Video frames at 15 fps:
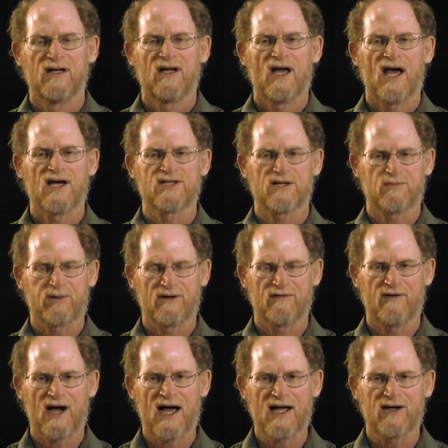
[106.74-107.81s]
as a
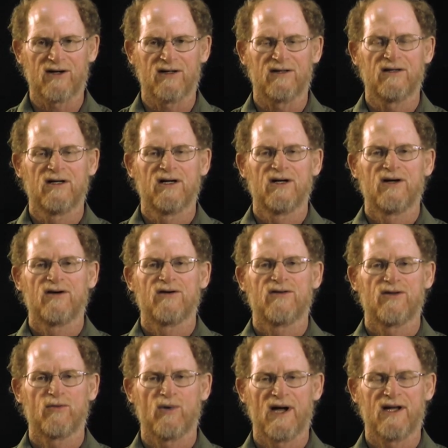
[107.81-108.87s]
provider,
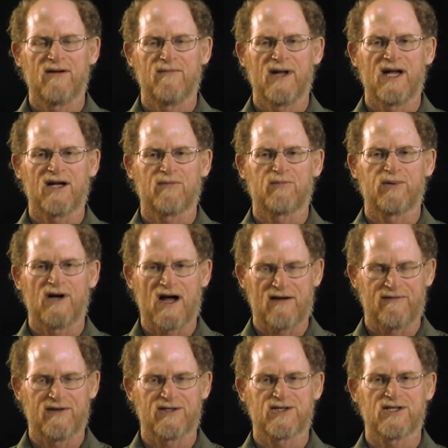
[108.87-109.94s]
the way to make
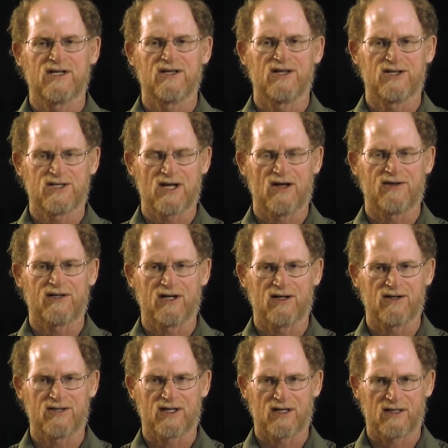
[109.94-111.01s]
profits in this
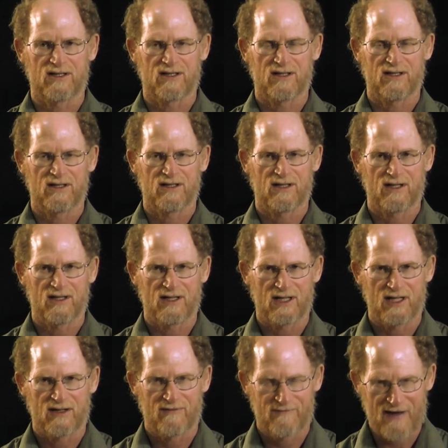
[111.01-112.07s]
healthcare
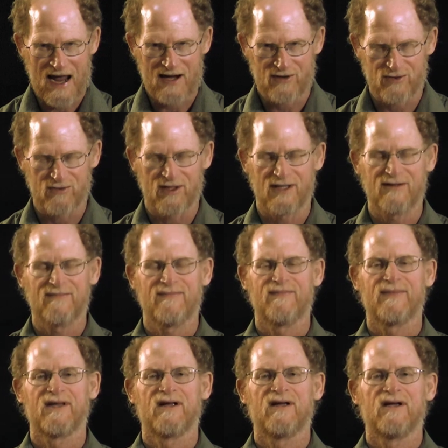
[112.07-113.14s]
factory
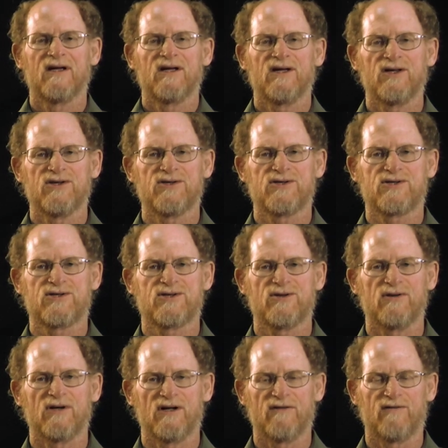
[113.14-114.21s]
is
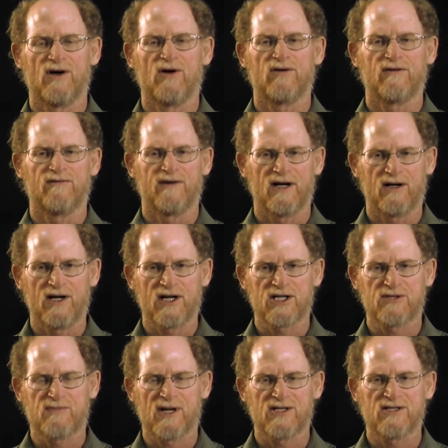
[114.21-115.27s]
to invoke very
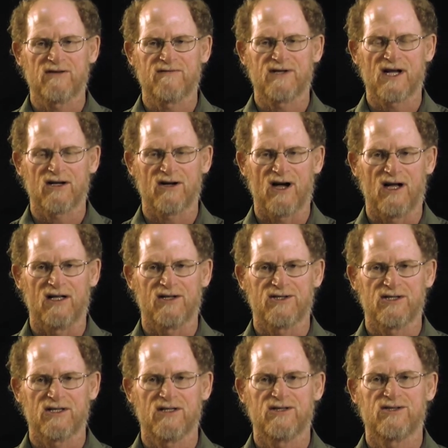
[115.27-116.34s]
expensive
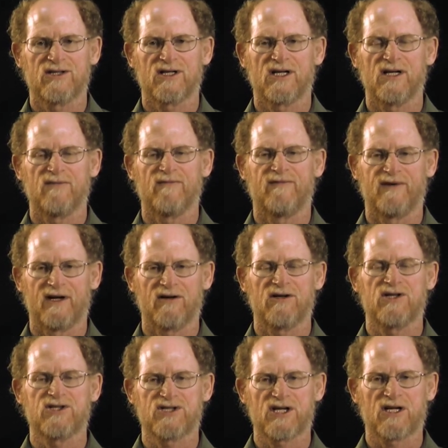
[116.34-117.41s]
technology to keep very
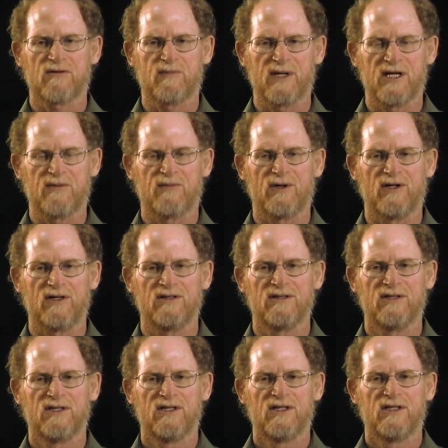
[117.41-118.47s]
sick people
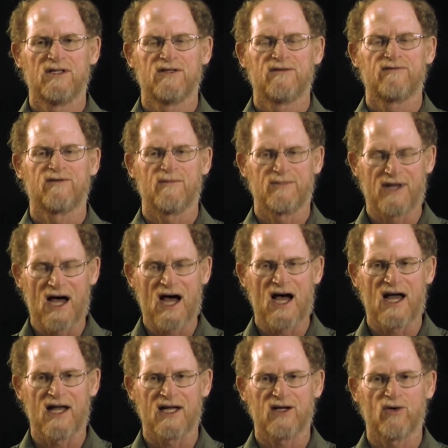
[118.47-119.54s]
from
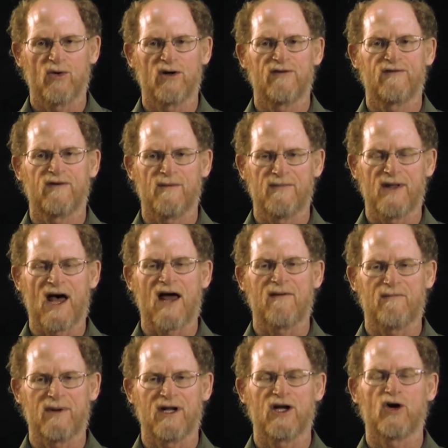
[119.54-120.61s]
dying or from
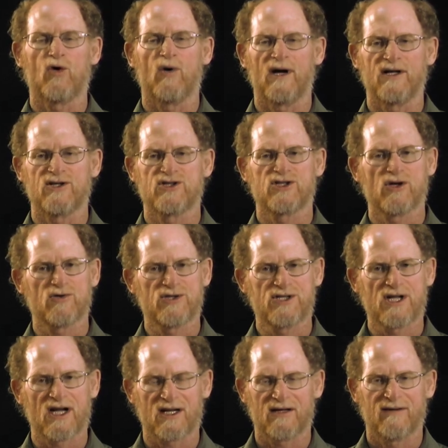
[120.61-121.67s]
not being quite so
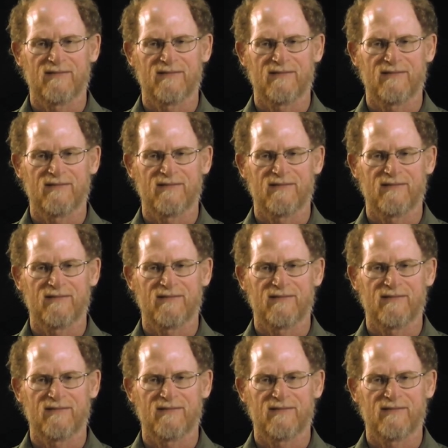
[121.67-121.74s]
sick.